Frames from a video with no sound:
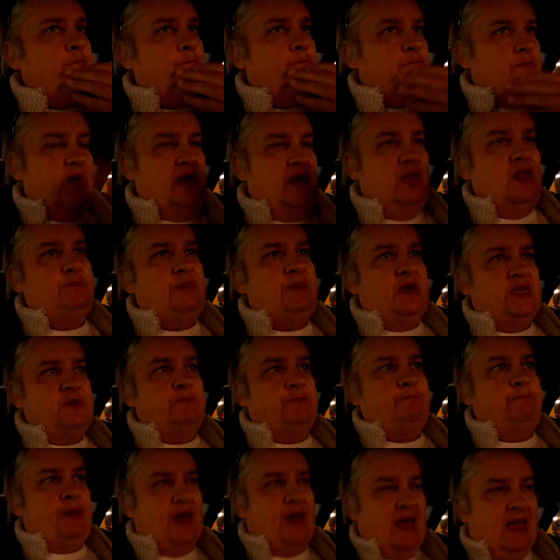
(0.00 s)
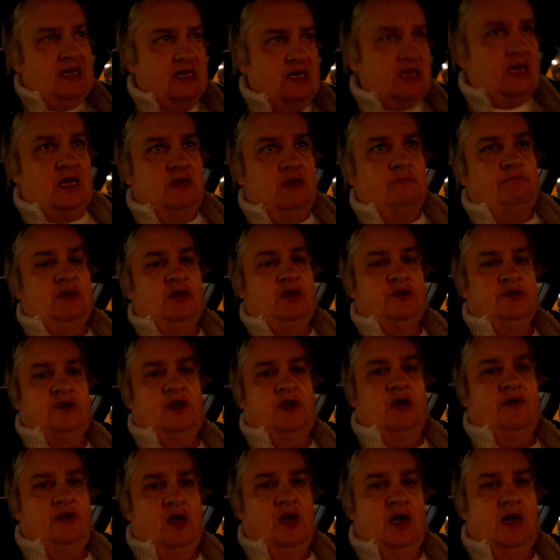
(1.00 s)
One of the best pancake meals
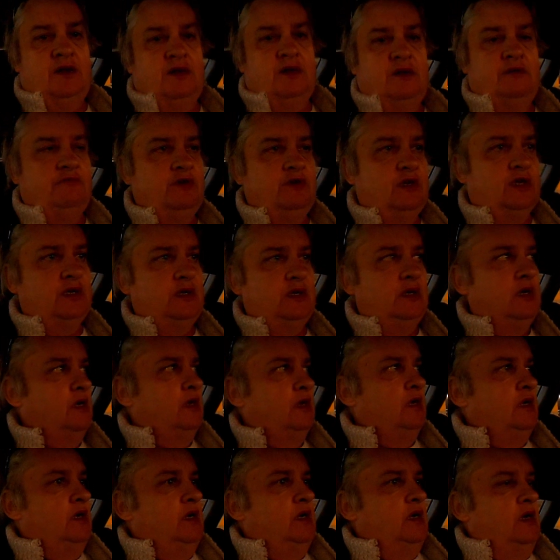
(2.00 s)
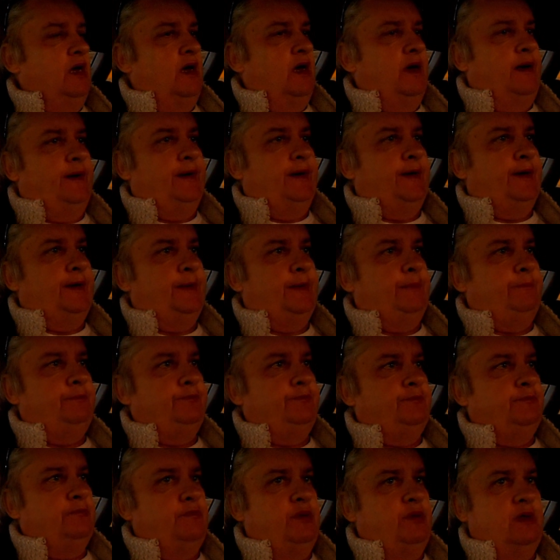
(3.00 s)
I've had, really.
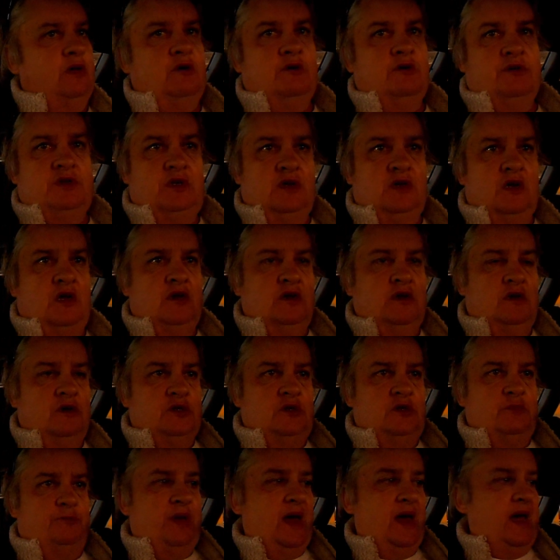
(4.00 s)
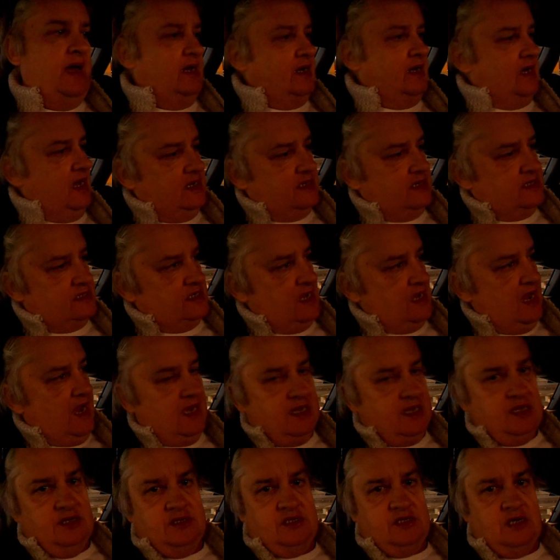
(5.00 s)
Because, you know, you've got your pancake
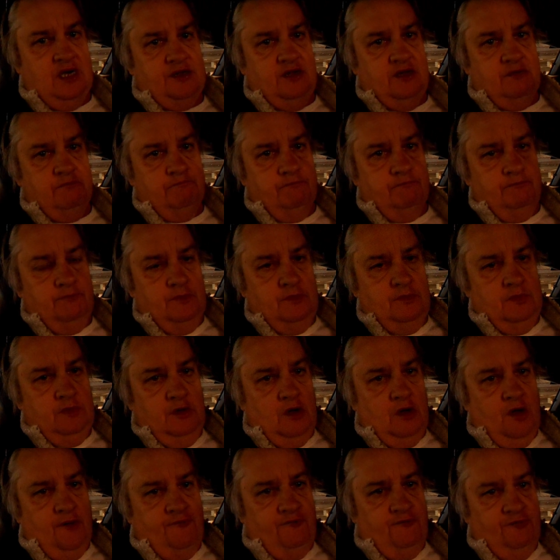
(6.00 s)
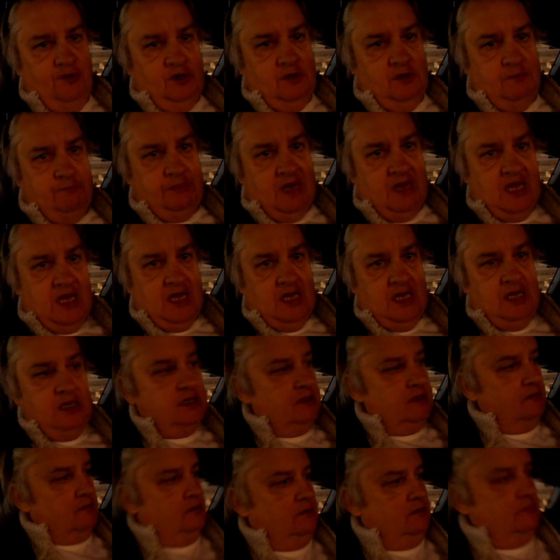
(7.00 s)
stack. It's only not really
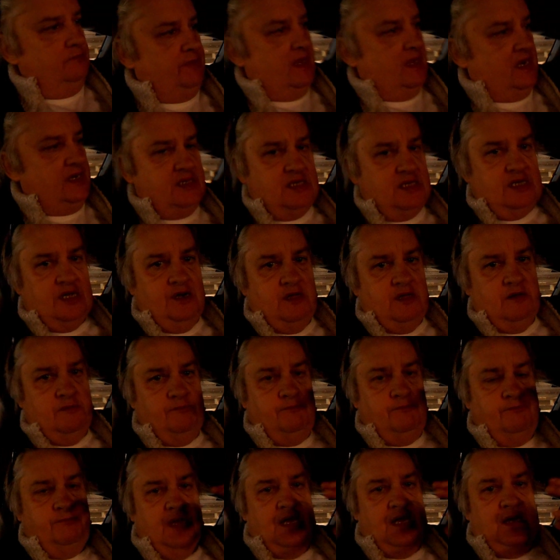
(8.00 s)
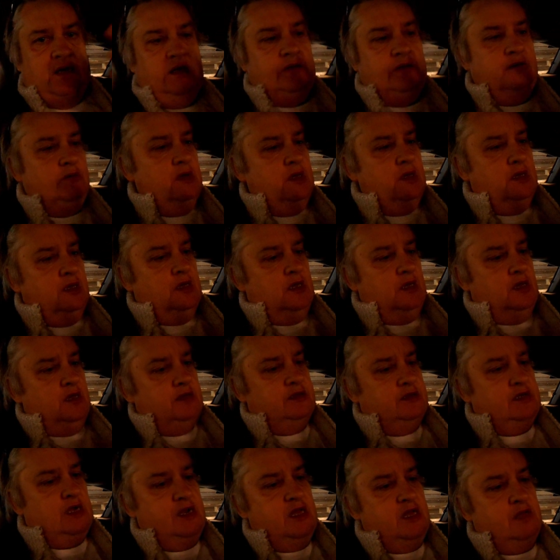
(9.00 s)
big, but it's only big.
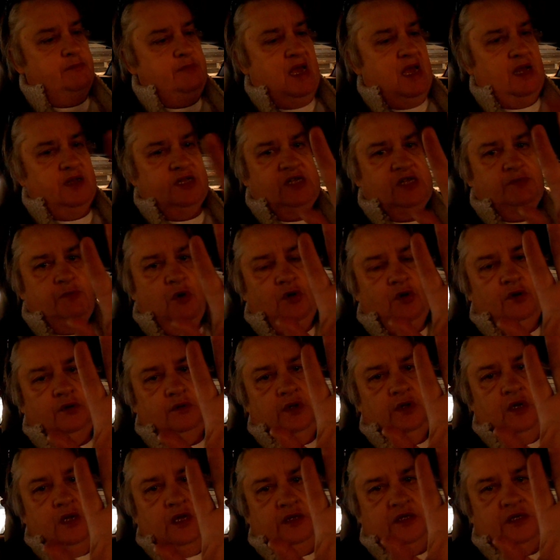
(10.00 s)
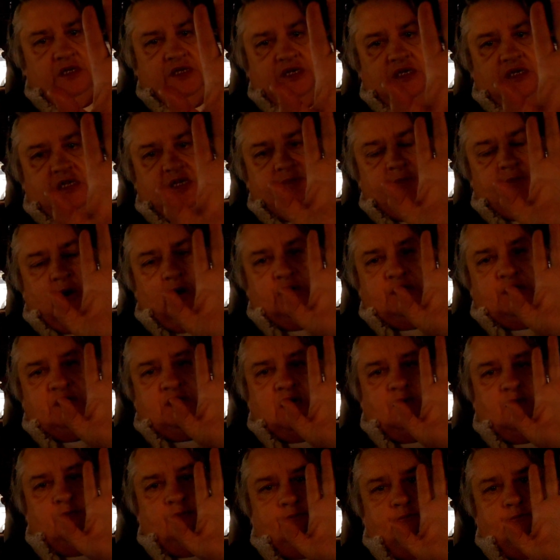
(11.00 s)
It's only about a small, just the smallest
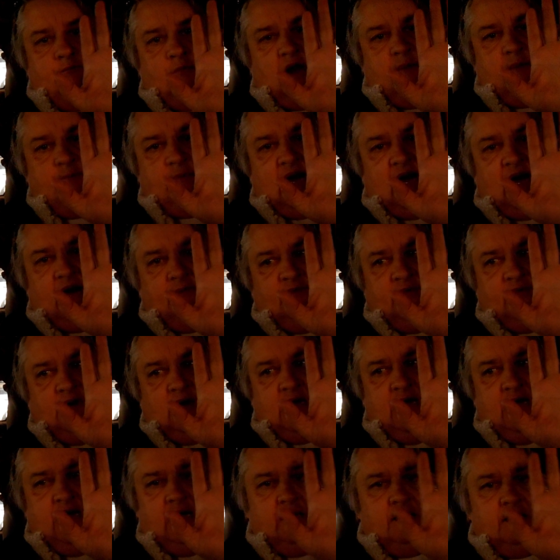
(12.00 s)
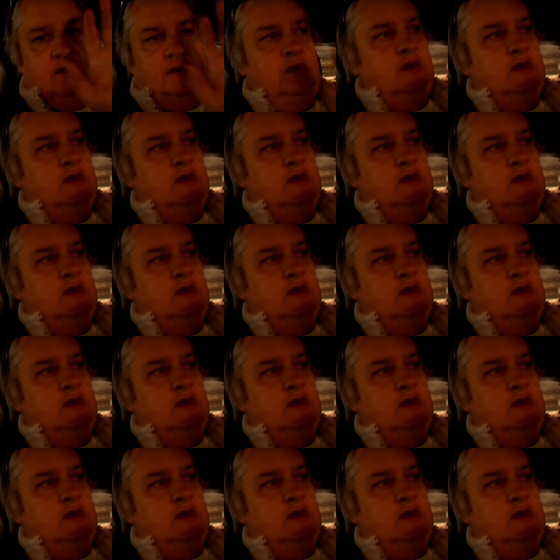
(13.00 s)
at my palm by hand.